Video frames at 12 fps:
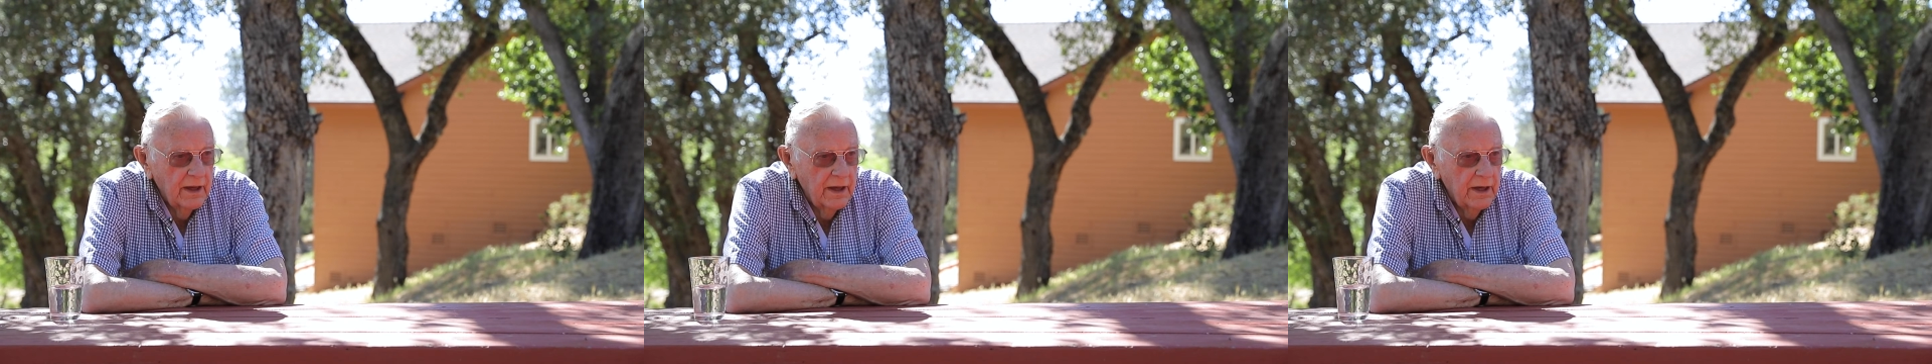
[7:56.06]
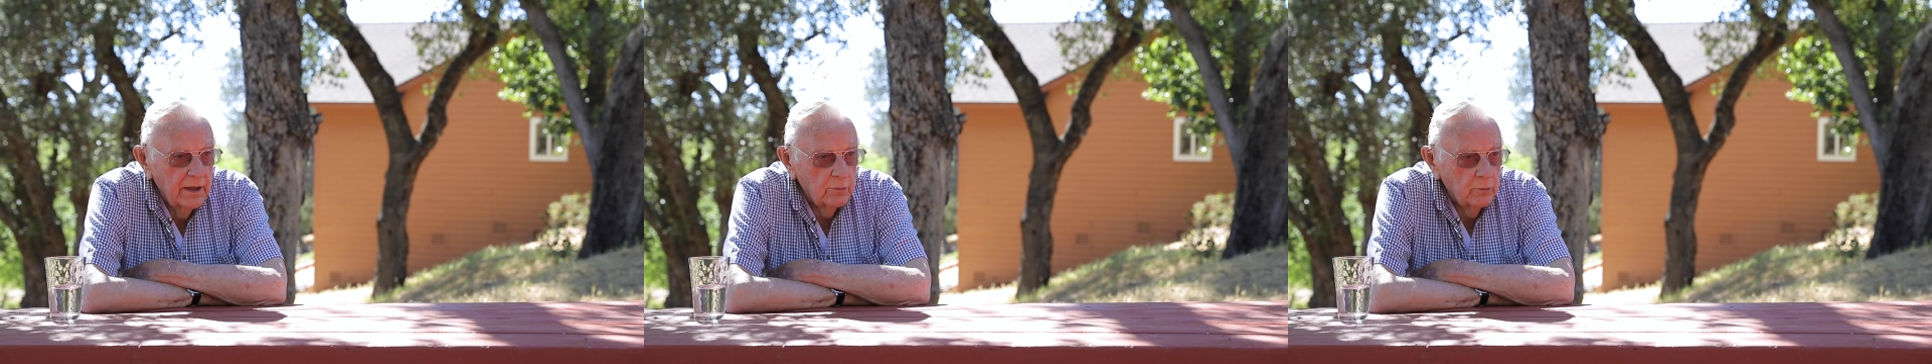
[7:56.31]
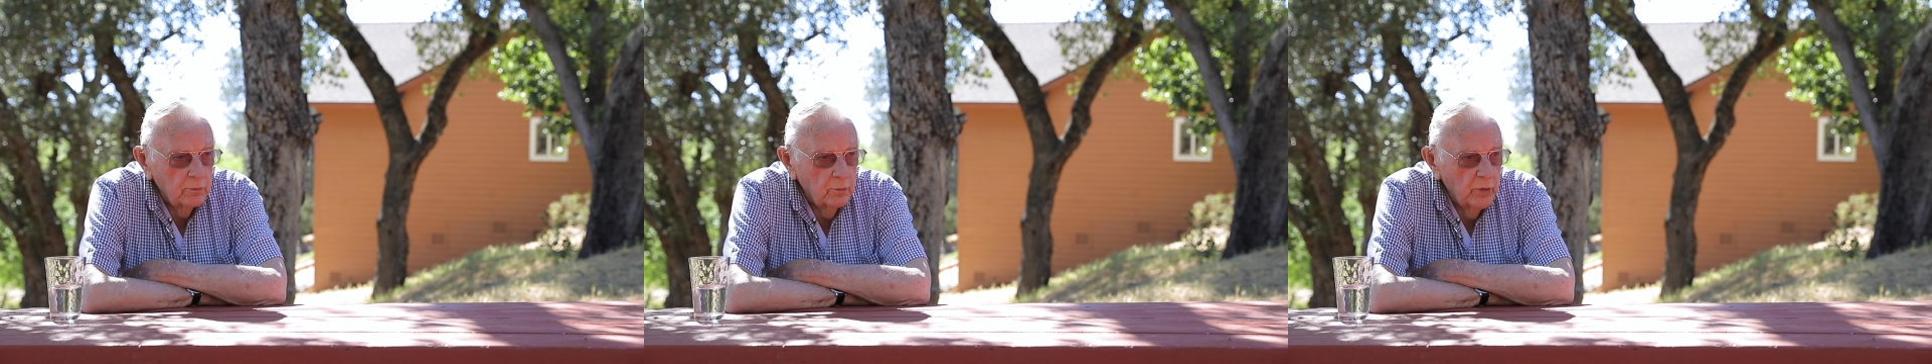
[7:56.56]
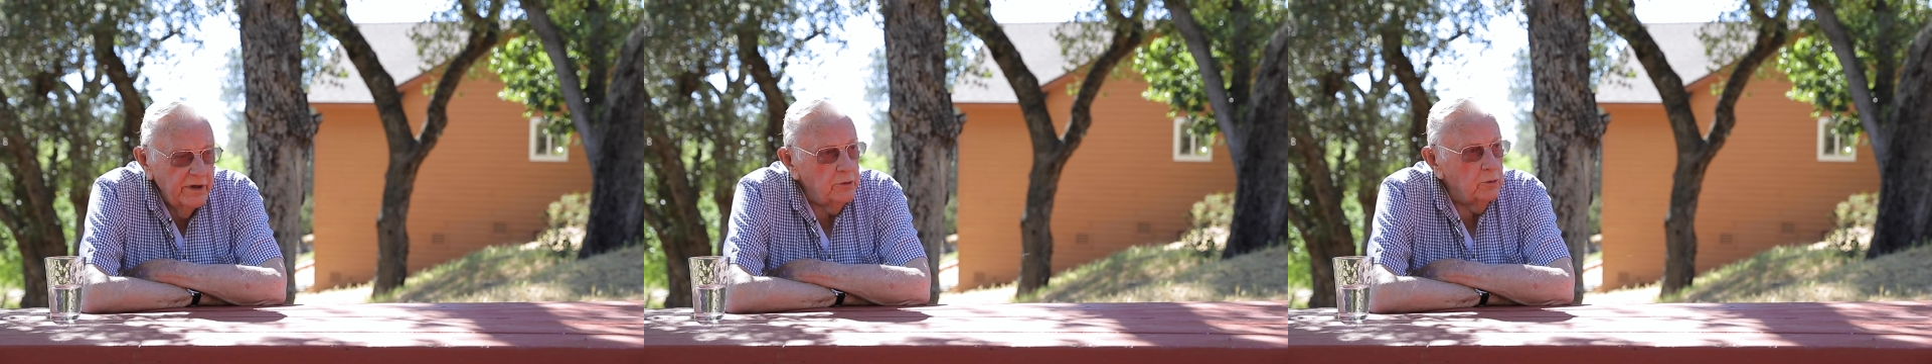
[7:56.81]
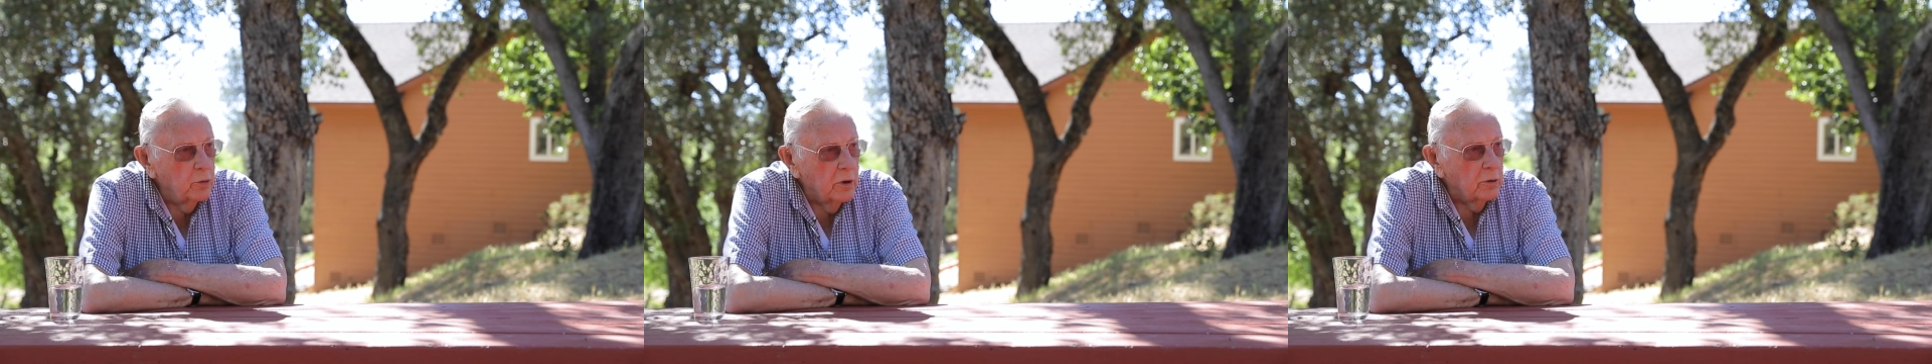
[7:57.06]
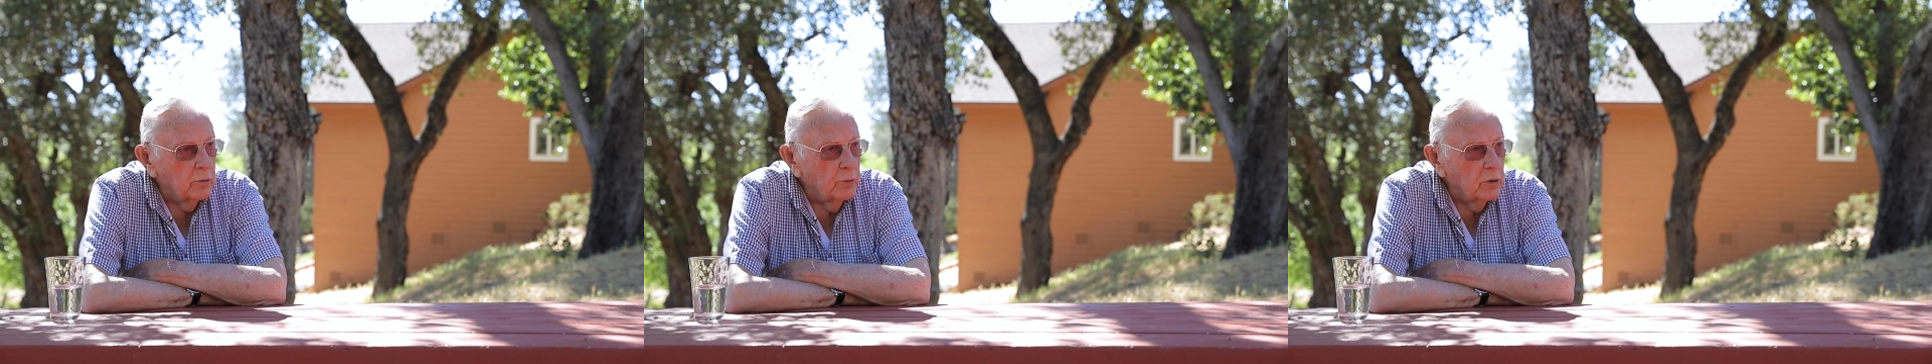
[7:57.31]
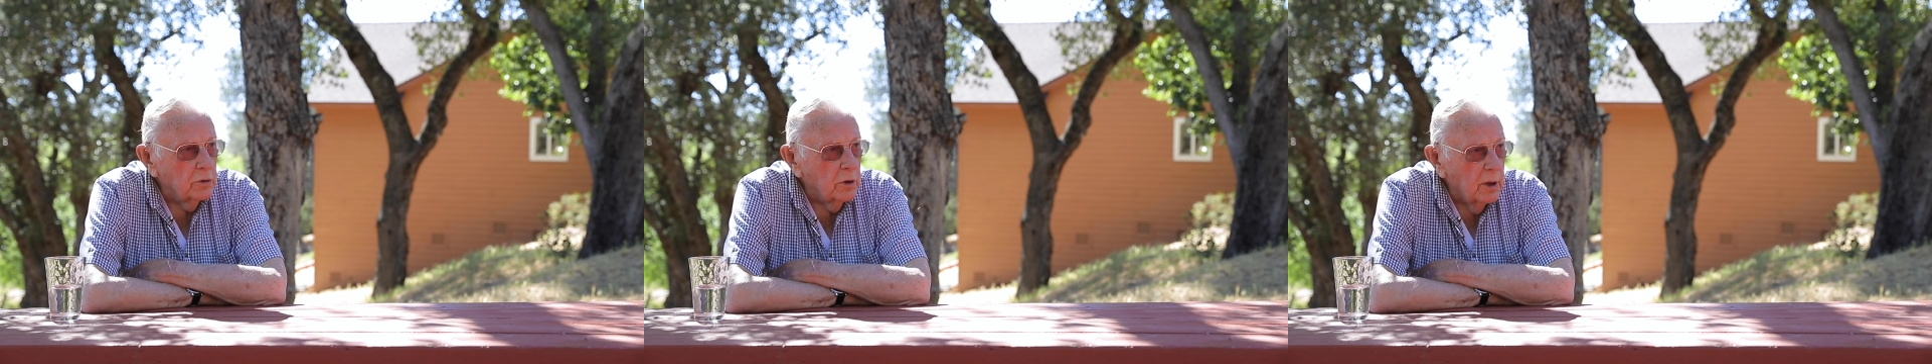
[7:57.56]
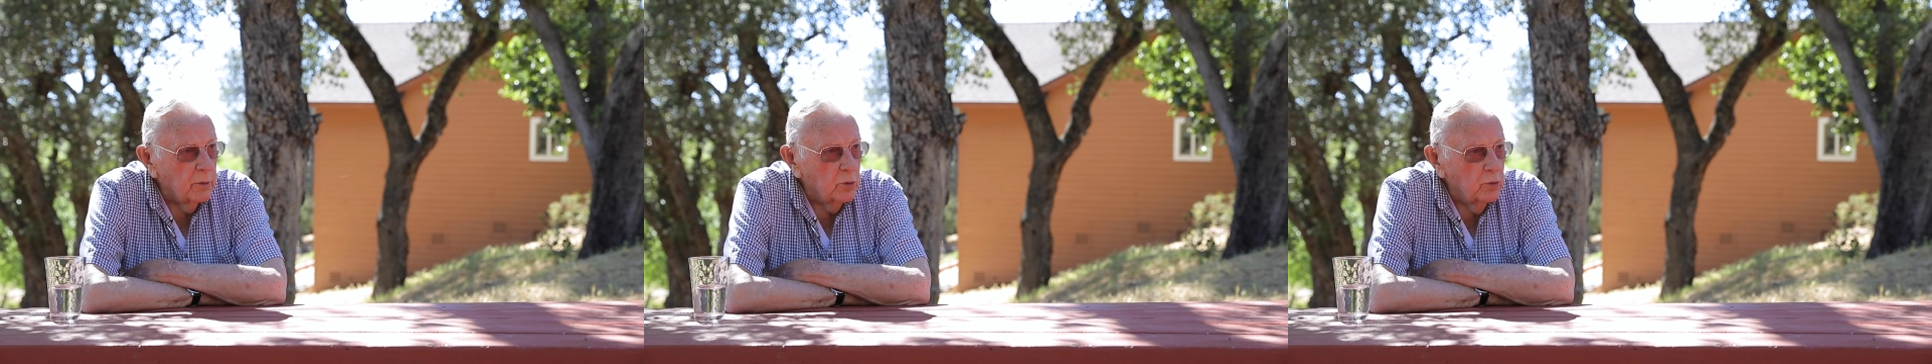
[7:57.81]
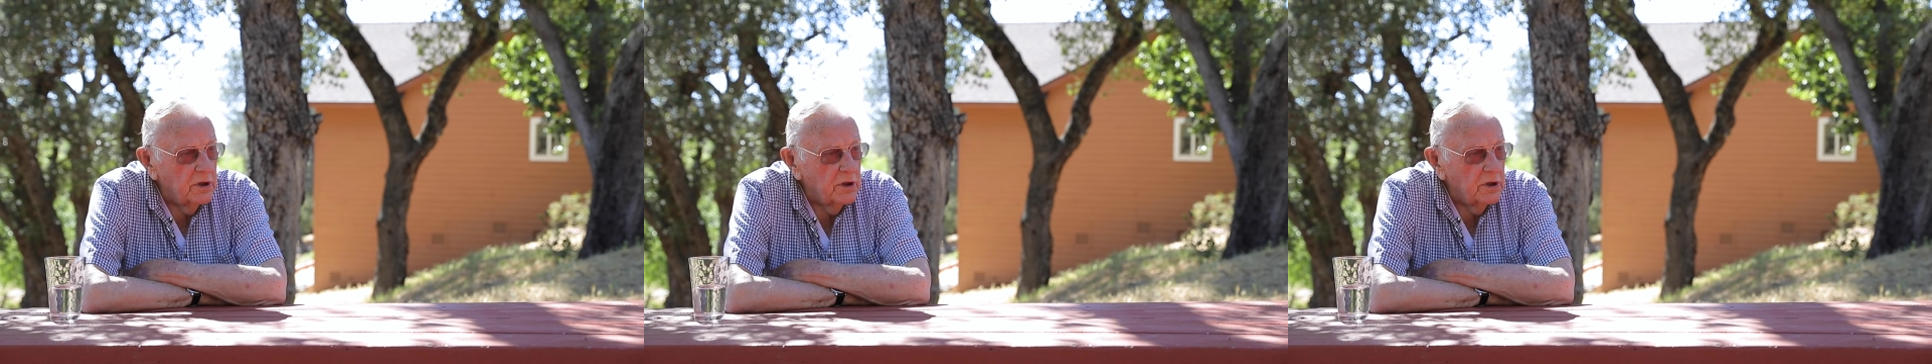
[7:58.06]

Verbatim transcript: And we knew where Pearl Harbor